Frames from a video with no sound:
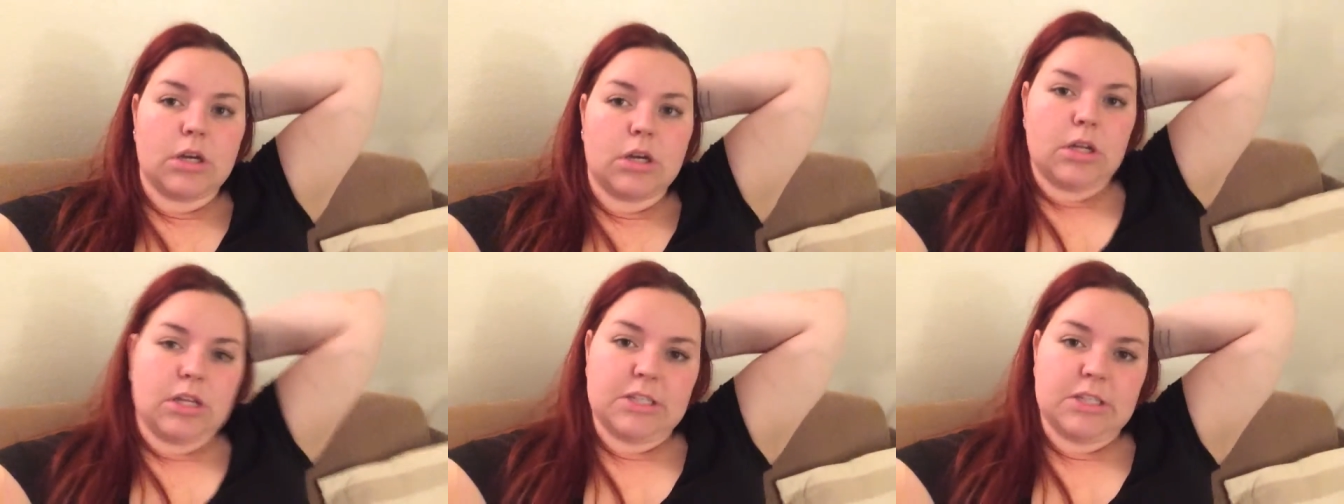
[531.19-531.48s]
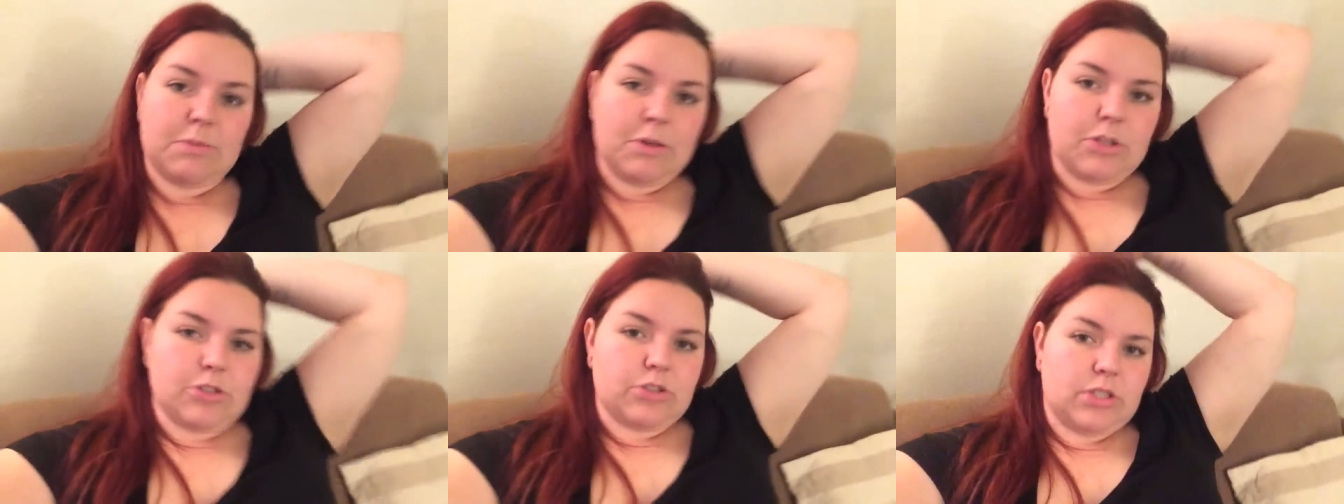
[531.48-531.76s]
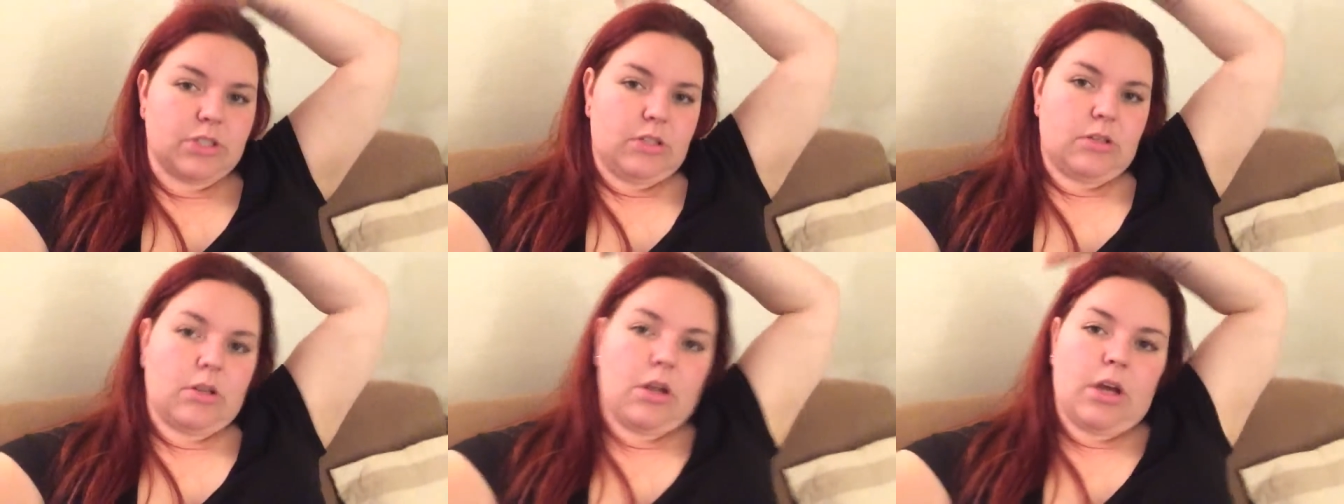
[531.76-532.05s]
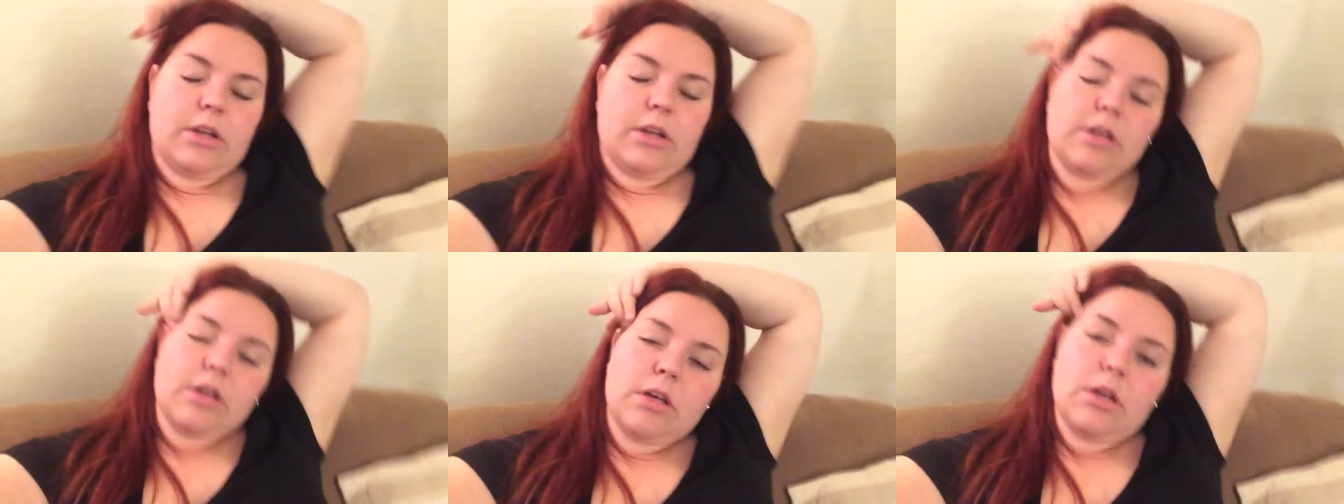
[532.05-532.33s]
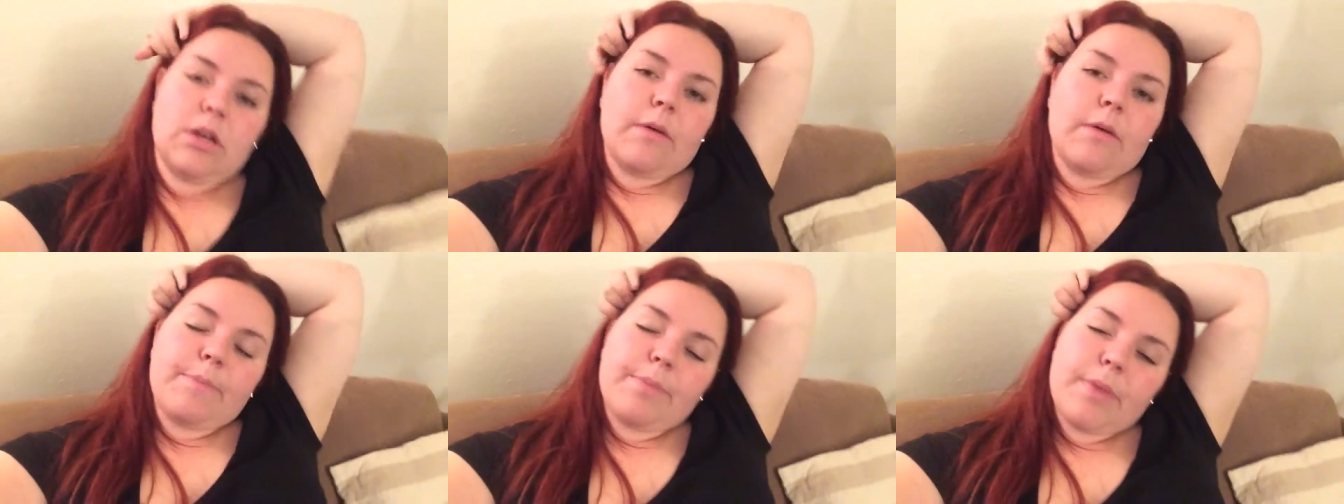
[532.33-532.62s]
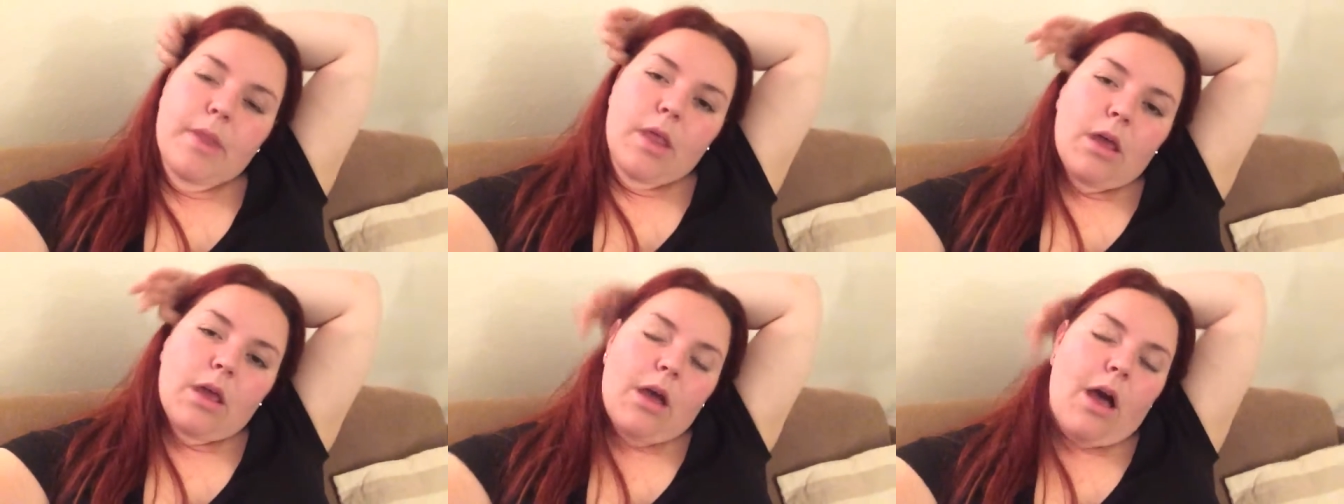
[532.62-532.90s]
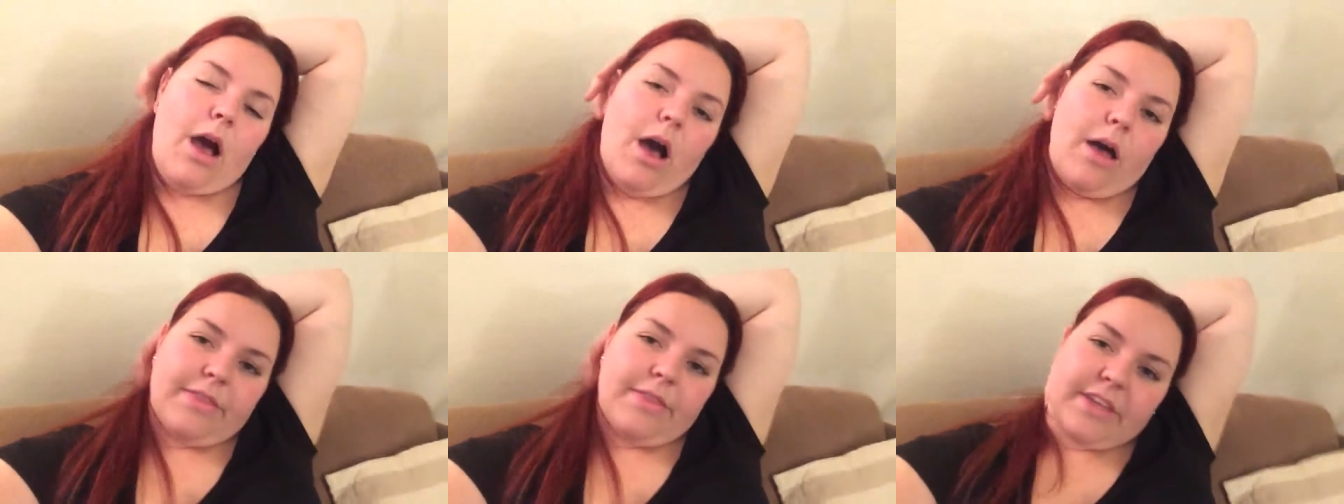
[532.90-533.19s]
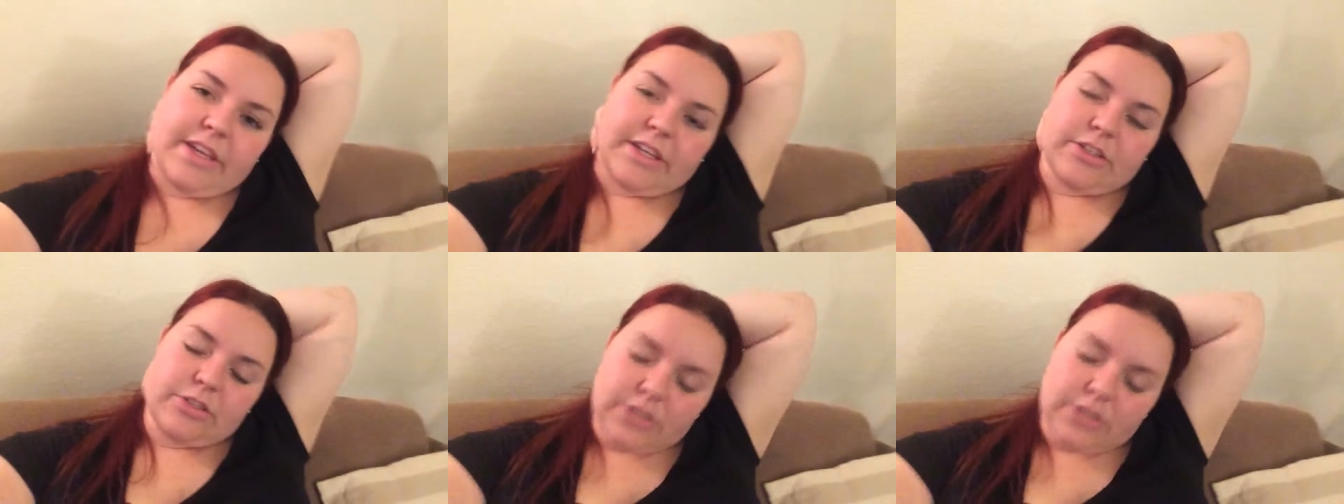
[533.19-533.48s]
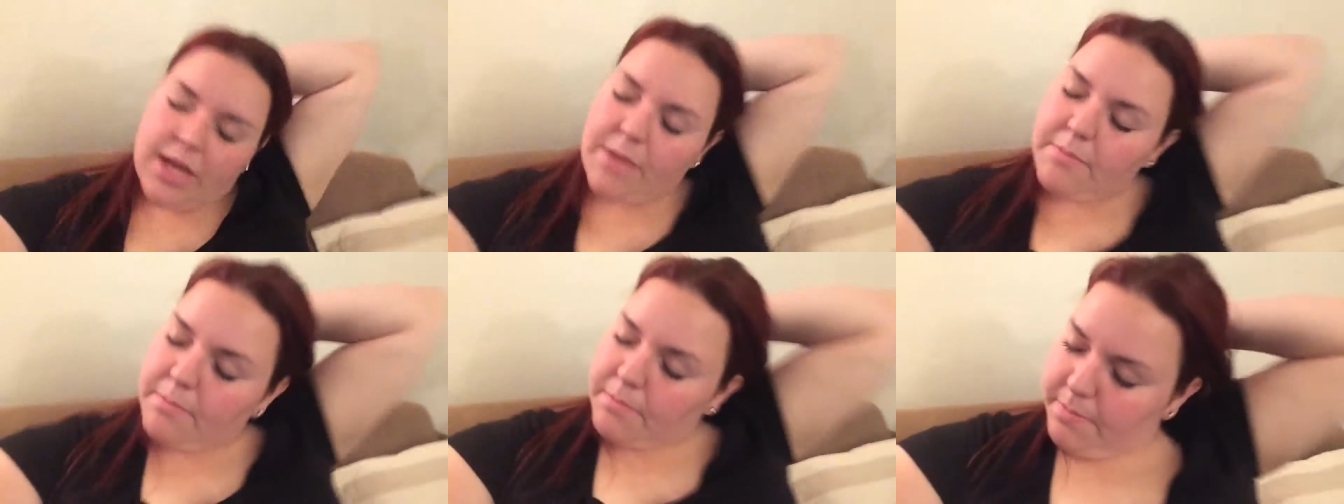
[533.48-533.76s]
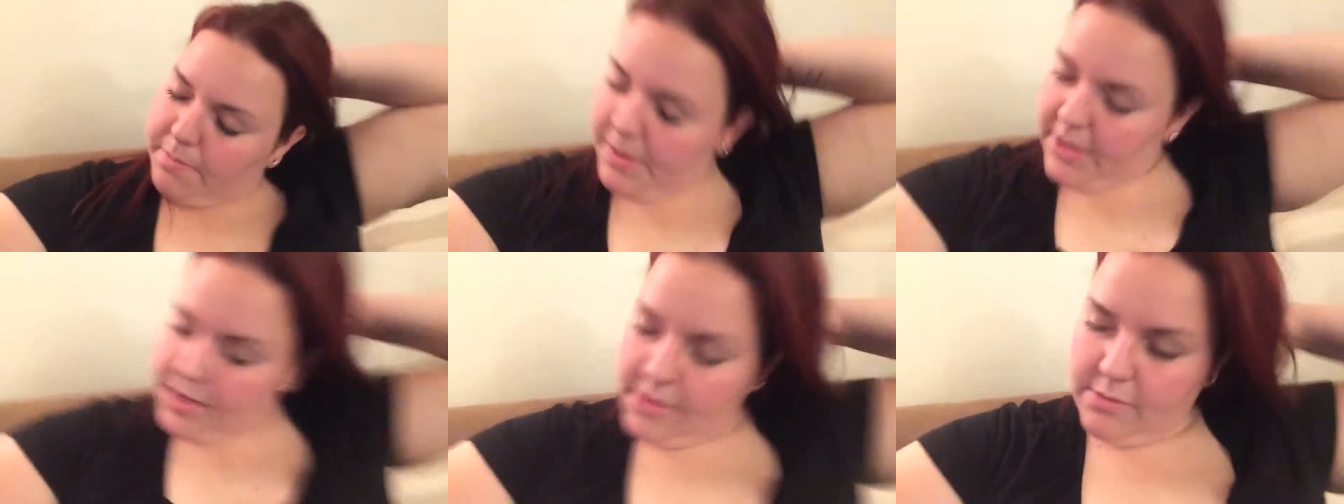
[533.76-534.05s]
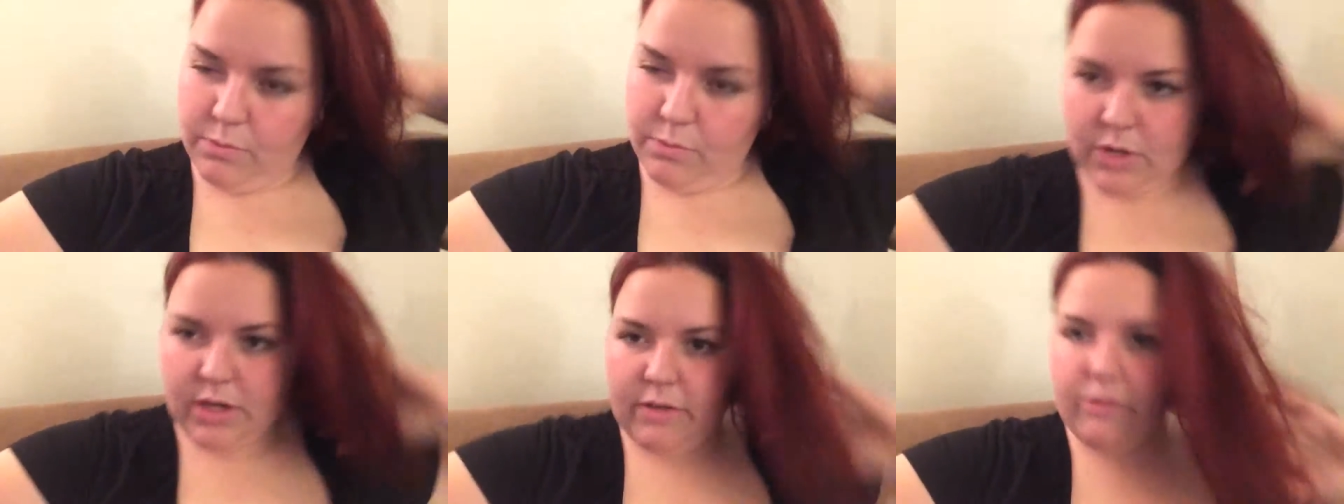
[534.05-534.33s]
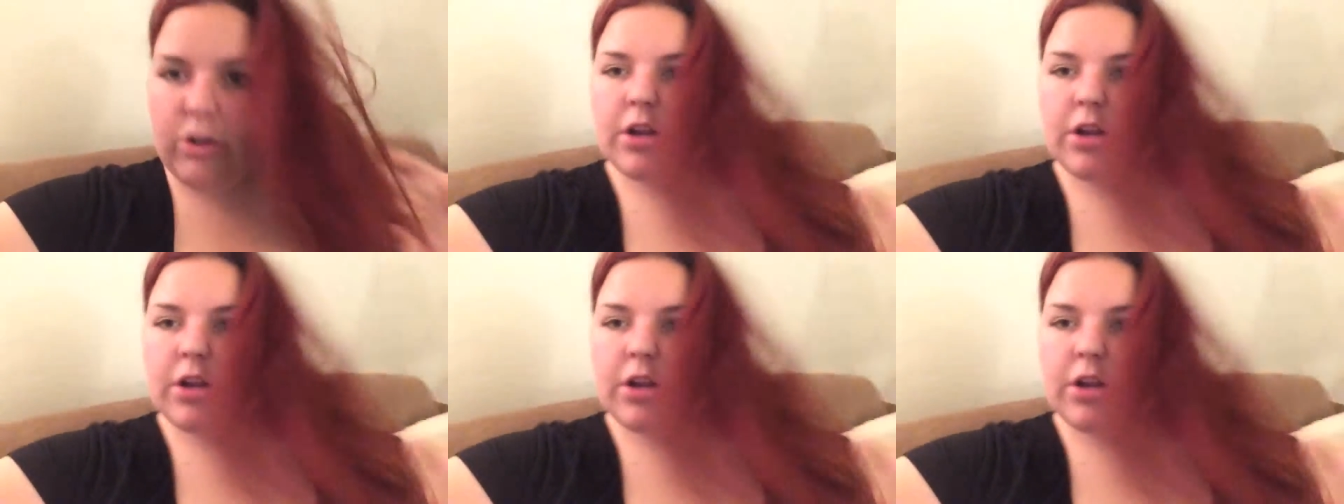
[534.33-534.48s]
especially not on the internet, but whatever.